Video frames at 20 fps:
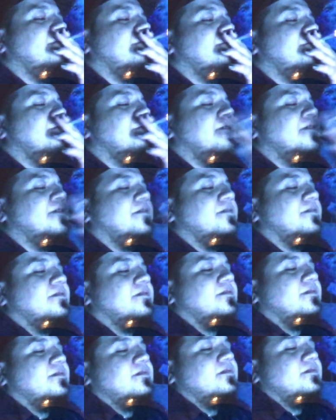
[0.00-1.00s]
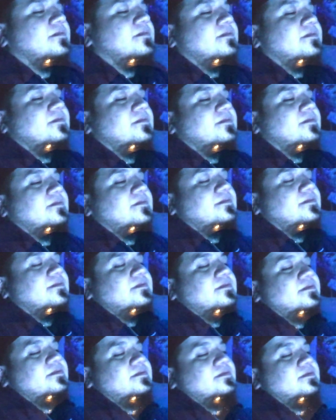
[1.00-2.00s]
I'm very, very. This is the
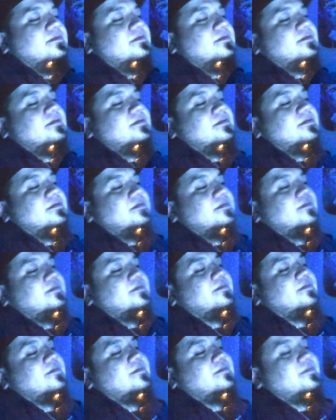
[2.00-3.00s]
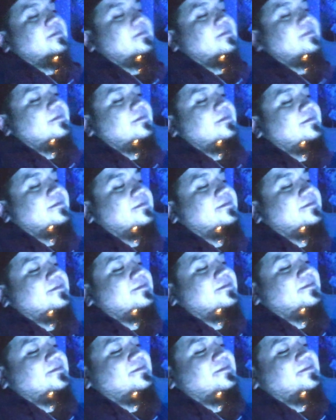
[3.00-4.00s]
Pineapple
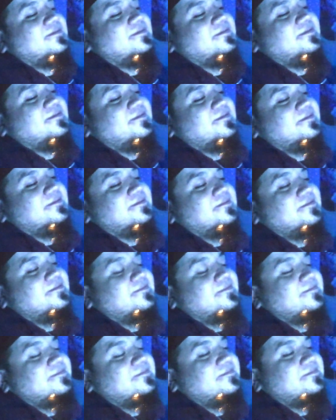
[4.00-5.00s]
Express from